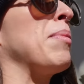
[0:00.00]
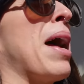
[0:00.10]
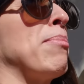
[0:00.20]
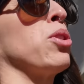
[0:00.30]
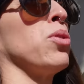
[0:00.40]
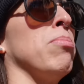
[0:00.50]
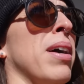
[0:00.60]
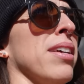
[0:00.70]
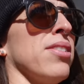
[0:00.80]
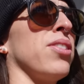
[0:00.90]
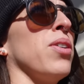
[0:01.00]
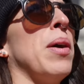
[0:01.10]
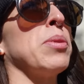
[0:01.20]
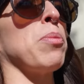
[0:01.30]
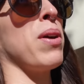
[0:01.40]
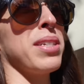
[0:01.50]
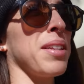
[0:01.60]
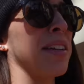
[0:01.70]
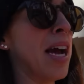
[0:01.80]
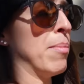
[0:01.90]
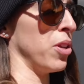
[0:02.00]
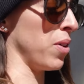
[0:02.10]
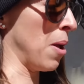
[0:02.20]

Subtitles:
I'm an absolute mess, so I'm surprised nothing happened to